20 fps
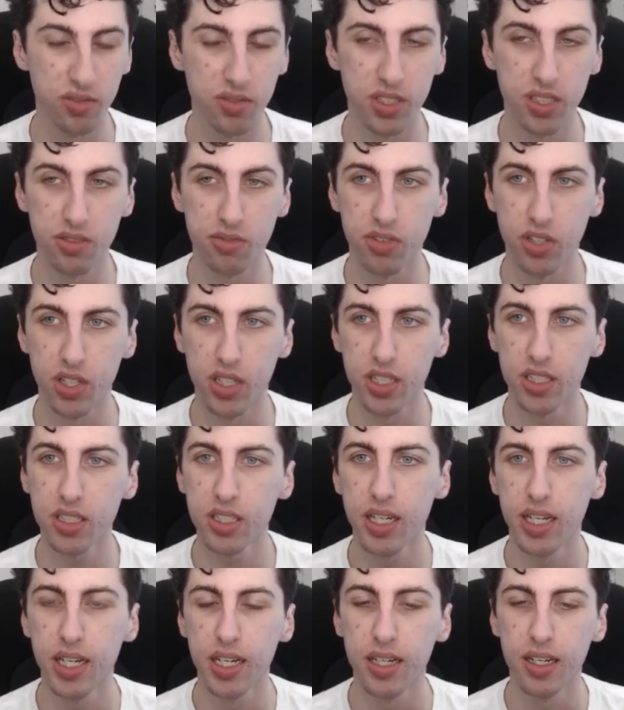really fun.
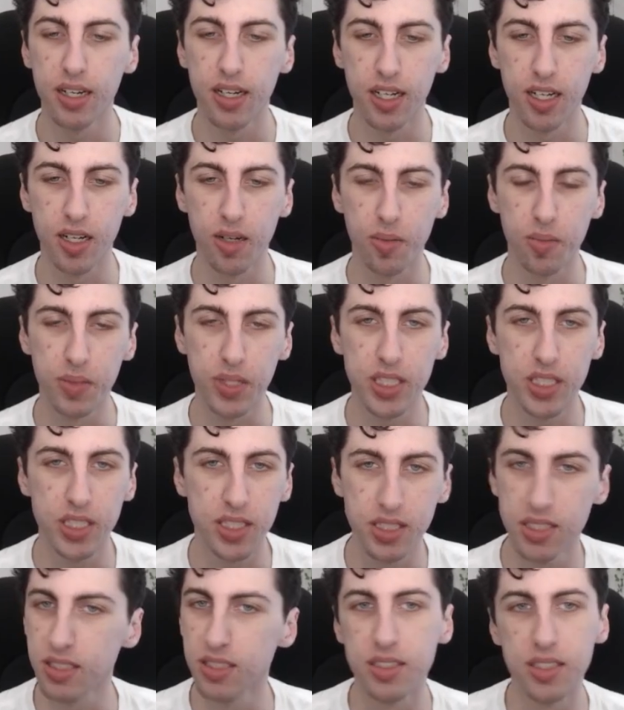
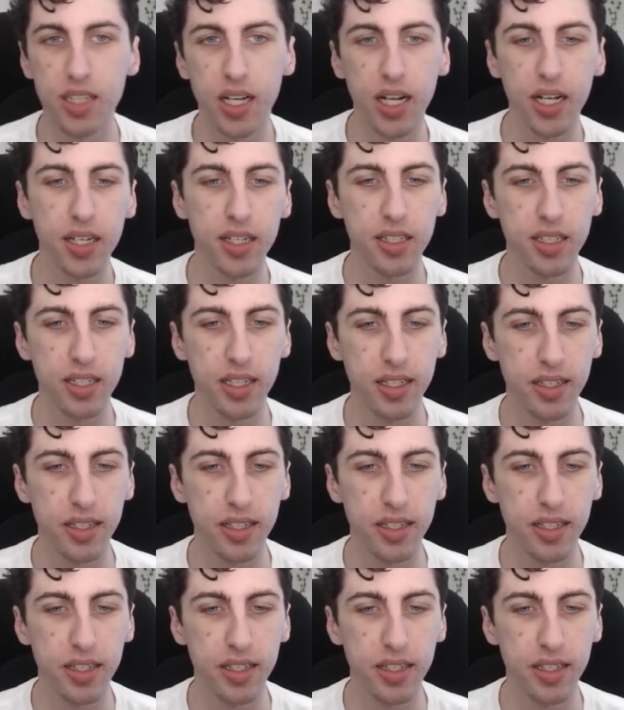It's not